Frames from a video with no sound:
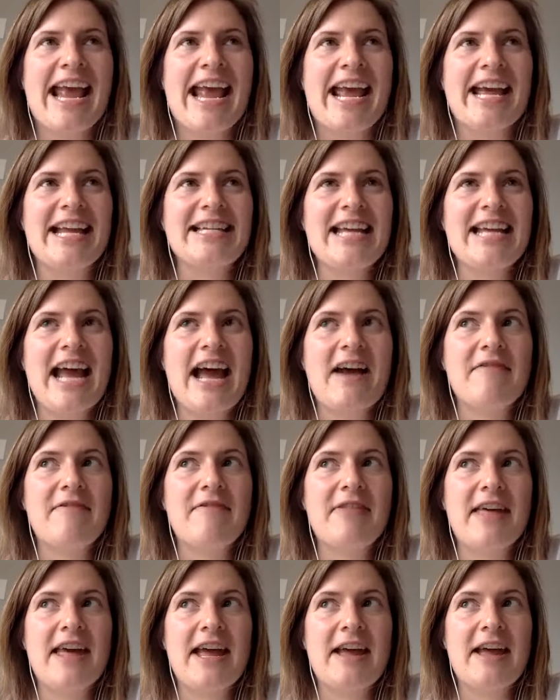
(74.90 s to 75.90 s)
and
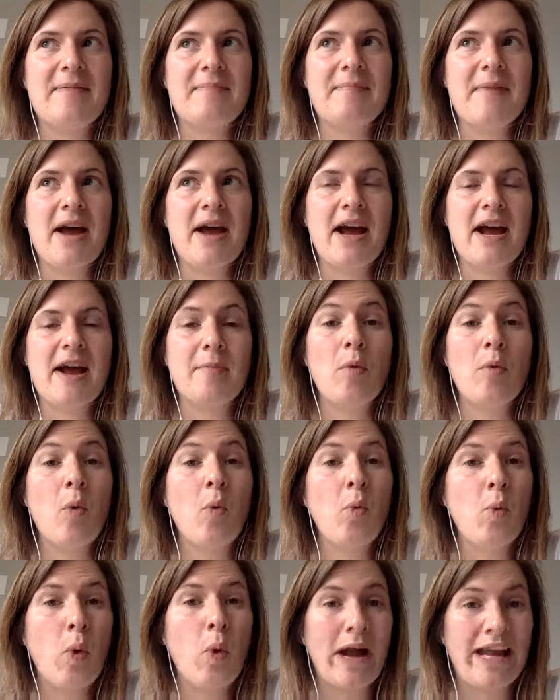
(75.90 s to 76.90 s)
have them
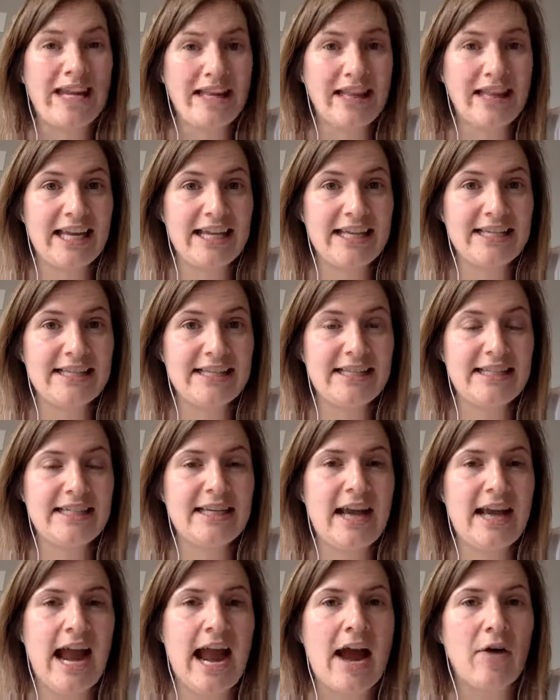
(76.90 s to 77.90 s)
whitelist
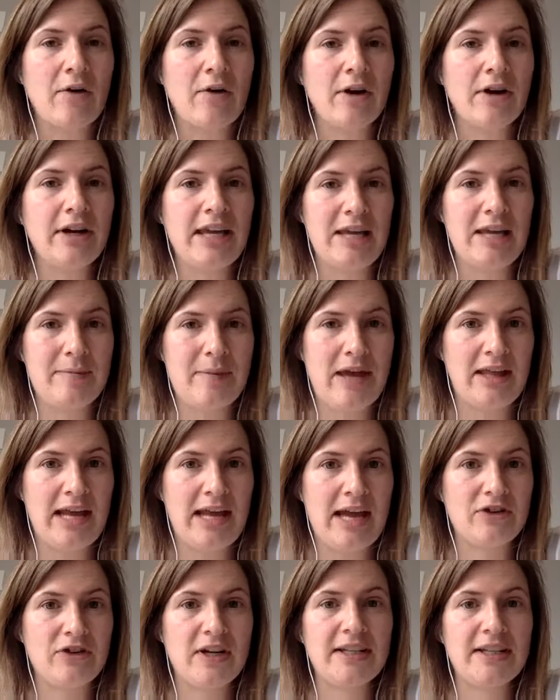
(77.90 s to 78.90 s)
our email
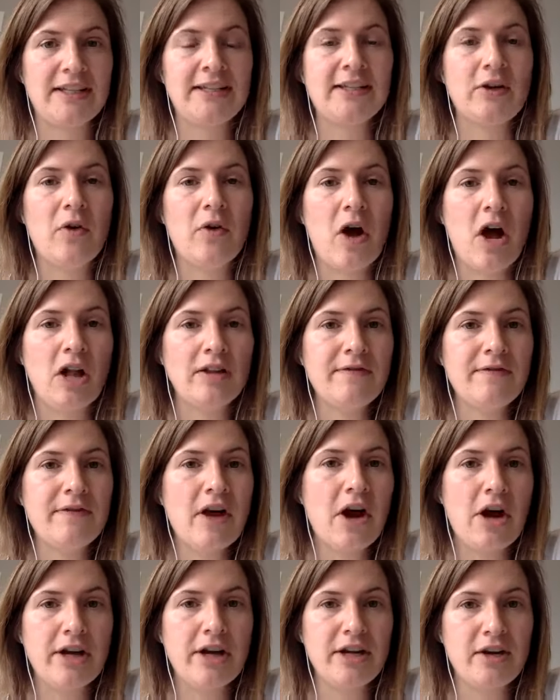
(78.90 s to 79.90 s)
address. So all of
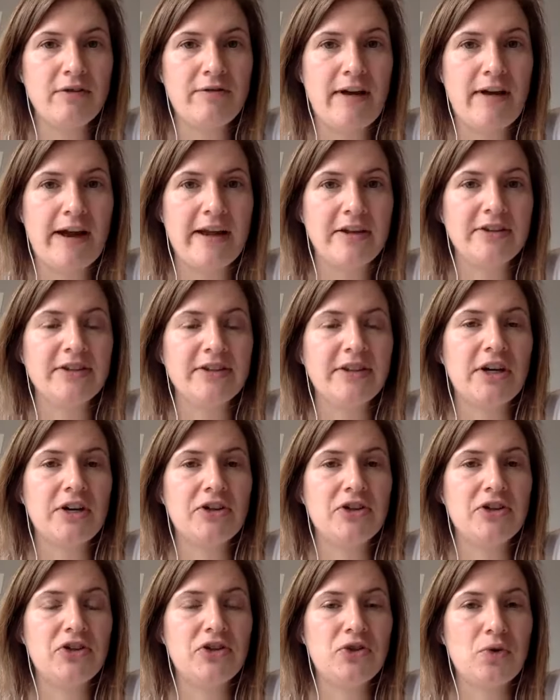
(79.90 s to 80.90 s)
the audio files
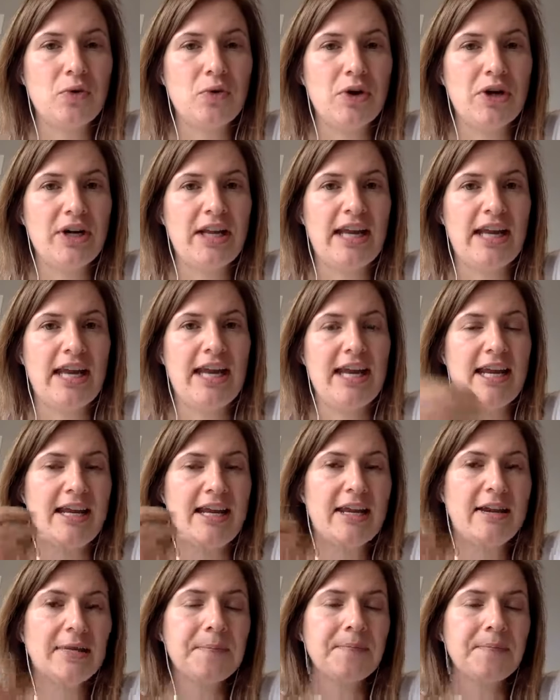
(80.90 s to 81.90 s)
are stored
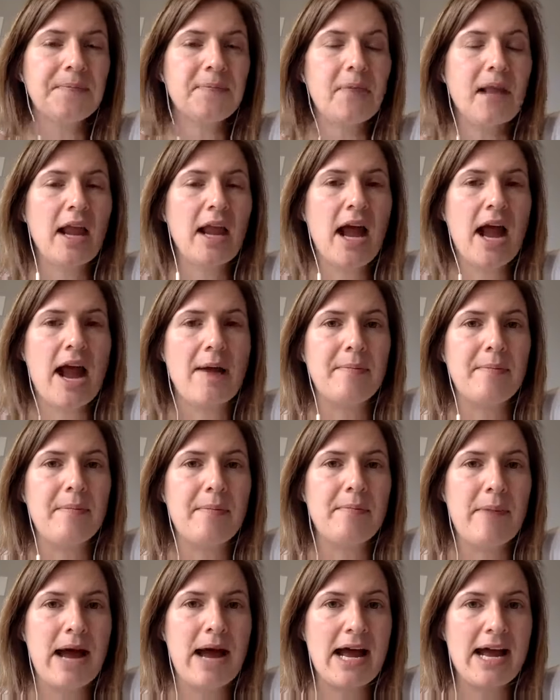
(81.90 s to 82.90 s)
in
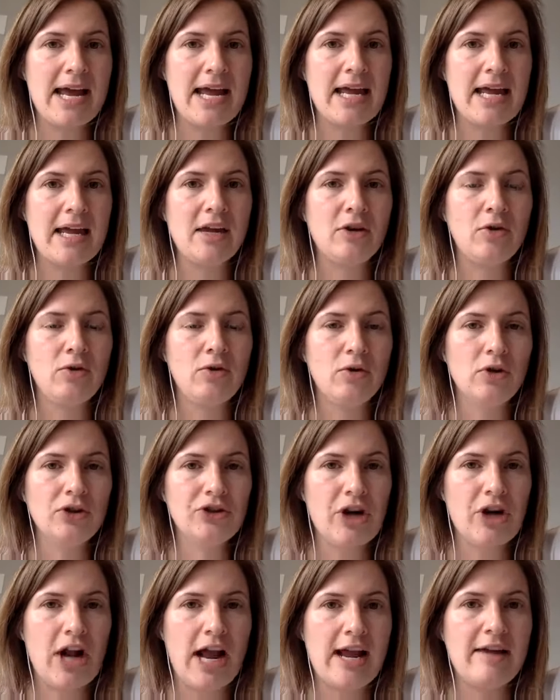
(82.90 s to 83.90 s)
my Google
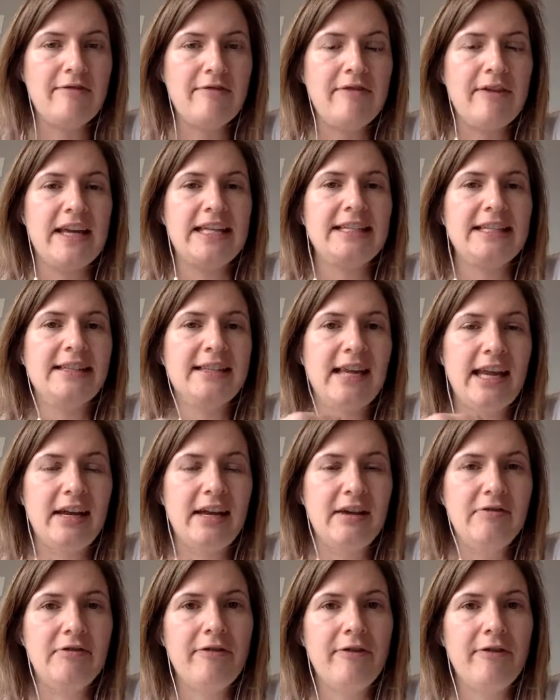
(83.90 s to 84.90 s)
Drive. It's
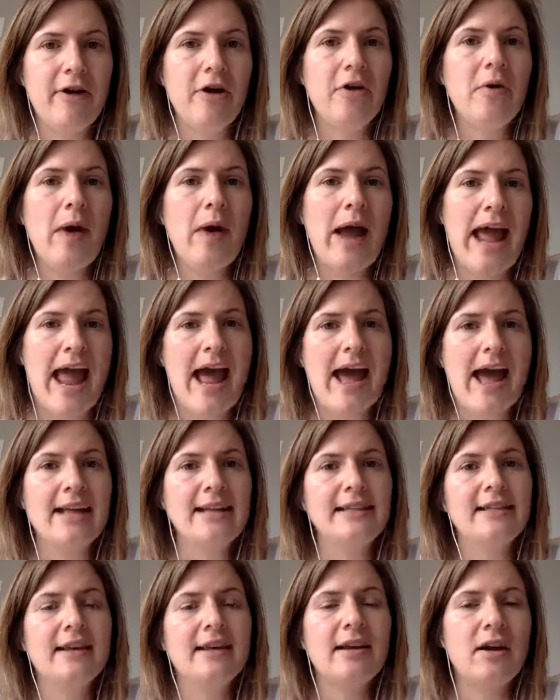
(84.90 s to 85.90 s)

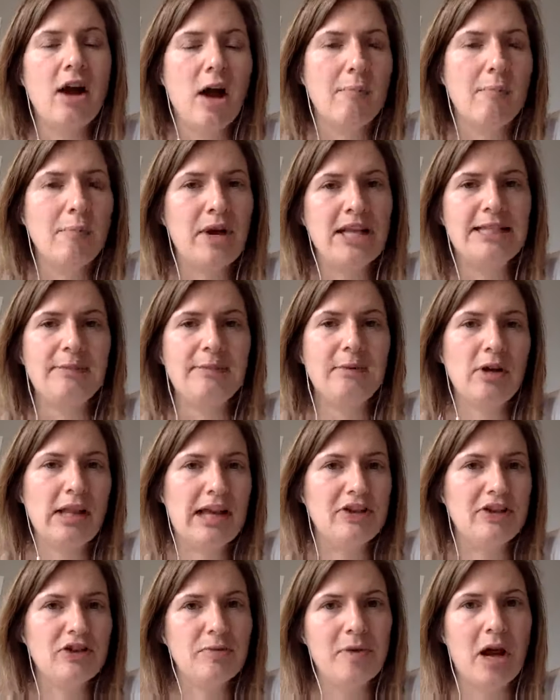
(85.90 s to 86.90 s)

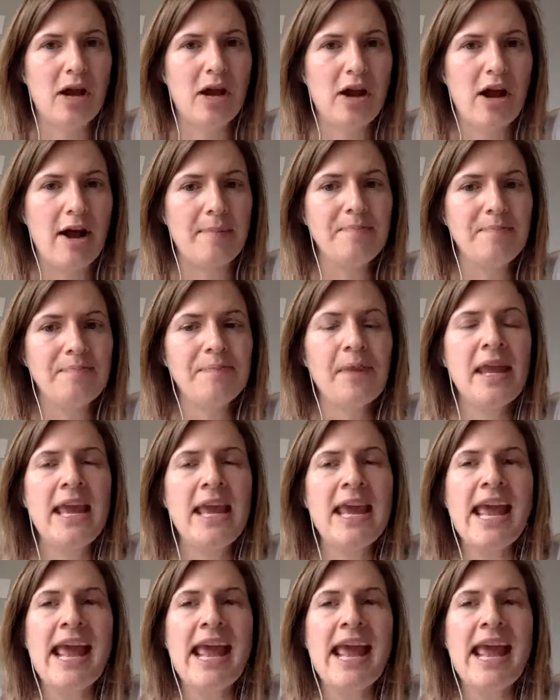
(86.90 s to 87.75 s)
info@comprehensibleclassroom.com.